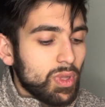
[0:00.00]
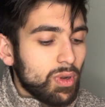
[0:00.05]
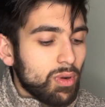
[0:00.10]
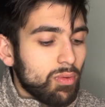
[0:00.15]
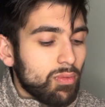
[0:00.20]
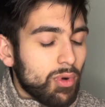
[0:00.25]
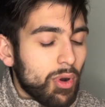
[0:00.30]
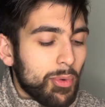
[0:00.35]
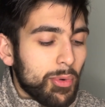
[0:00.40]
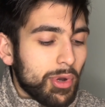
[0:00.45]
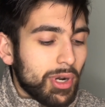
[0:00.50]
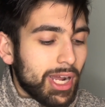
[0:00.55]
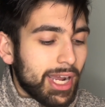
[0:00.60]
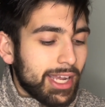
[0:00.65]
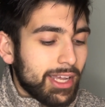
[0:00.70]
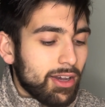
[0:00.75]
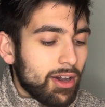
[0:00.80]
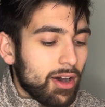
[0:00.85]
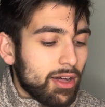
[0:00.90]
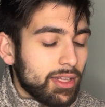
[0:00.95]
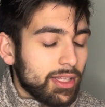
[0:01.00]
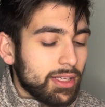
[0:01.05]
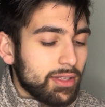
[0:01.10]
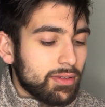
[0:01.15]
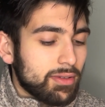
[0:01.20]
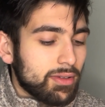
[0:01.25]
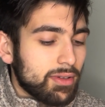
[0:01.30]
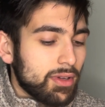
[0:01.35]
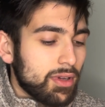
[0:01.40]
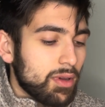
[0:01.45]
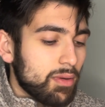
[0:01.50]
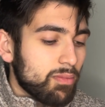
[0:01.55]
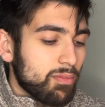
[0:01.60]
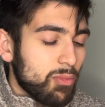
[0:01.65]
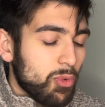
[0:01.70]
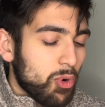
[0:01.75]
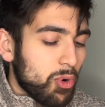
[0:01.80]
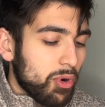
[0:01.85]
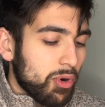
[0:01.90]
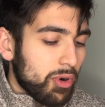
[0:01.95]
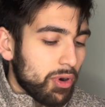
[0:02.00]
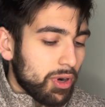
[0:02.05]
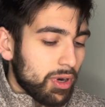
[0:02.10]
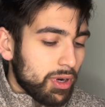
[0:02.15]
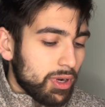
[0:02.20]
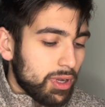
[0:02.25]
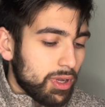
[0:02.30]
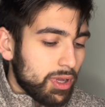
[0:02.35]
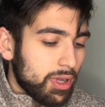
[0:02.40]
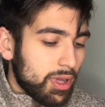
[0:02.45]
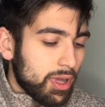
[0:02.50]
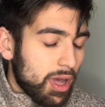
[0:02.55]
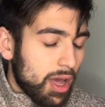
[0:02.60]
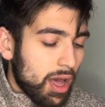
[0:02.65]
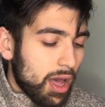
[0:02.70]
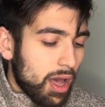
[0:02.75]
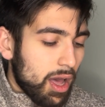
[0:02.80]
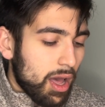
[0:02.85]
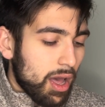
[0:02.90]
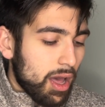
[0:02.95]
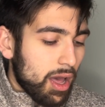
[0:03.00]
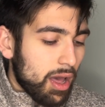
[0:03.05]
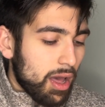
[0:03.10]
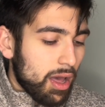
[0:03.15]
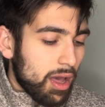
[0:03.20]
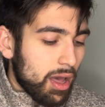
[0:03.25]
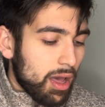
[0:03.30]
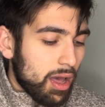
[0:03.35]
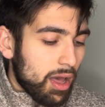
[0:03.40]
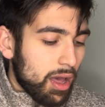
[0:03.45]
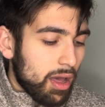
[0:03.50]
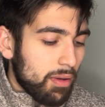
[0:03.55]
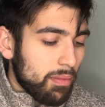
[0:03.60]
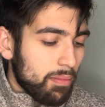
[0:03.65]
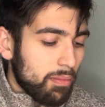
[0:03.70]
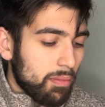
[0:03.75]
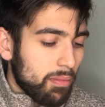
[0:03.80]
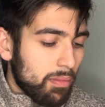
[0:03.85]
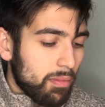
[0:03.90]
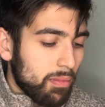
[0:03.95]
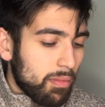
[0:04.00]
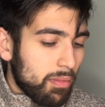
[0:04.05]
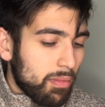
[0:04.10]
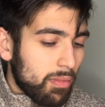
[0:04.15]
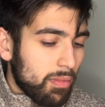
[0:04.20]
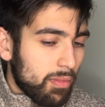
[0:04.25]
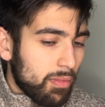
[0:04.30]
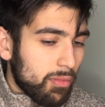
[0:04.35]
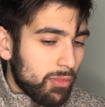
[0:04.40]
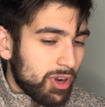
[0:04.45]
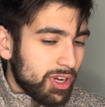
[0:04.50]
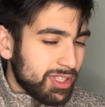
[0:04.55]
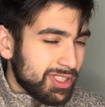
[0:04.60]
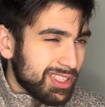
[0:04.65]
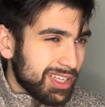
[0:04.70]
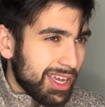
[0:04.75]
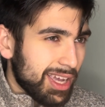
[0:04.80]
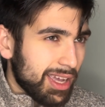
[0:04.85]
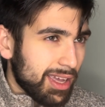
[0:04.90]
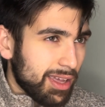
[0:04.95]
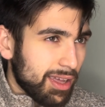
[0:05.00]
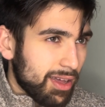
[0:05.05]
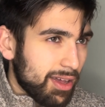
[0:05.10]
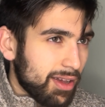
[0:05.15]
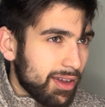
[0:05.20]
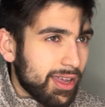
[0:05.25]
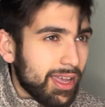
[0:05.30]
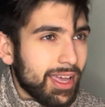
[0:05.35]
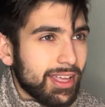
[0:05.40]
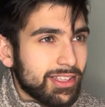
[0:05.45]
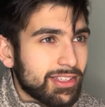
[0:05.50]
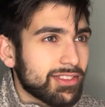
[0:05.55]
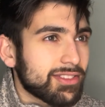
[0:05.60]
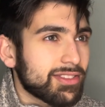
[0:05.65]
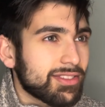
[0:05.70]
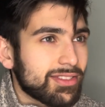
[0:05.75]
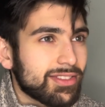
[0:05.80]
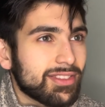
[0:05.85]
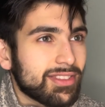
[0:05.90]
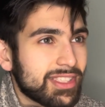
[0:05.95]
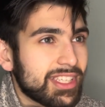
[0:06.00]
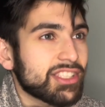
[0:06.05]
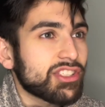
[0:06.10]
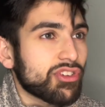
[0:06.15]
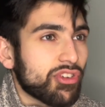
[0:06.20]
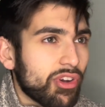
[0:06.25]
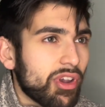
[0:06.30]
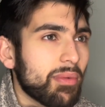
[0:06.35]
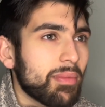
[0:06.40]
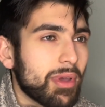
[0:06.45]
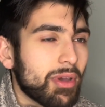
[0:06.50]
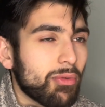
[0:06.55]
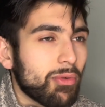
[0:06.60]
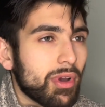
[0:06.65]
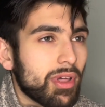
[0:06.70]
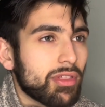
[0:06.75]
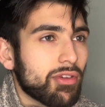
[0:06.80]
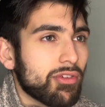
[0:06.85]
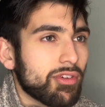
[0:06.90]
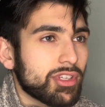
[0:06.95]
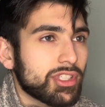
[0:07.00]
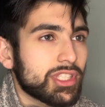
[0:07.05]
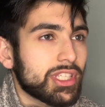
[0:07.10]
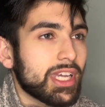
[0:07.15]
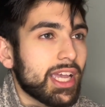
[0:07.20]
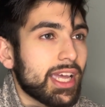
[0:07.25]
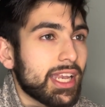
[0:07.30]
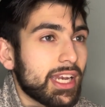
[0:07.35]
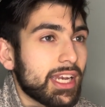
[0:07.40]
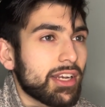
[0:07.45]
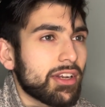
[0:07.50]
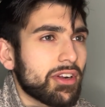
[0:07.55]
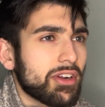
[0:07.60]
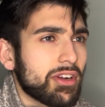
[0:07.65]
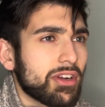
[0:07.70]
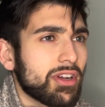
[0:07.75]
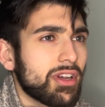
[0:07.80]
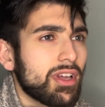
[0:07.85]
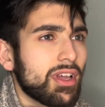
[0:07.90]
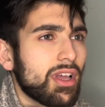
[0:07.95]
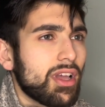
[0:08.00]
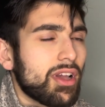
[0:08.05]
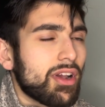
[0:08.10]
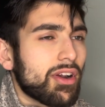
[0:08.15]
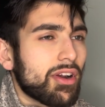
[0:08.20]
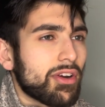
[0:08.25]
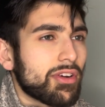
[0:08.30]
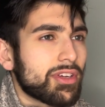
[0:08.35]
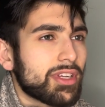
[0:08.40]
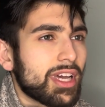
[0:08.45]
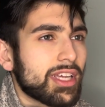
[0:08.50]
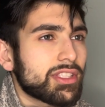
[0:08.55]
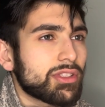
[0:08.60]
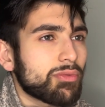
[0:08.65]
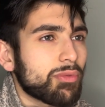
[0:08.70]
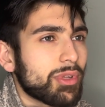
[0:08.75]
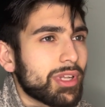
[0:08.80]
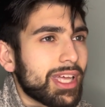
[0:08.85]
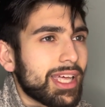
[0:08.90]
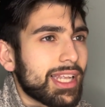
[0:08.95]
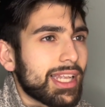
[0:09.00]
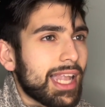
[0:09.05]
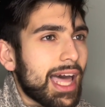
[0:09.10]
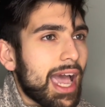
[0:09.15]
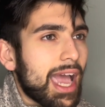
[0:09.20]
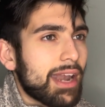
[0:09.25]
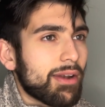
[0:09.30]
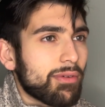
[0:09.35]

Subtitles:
what would I call it? More, I'd say, okay, this disagreement with Christianity or doesn't really align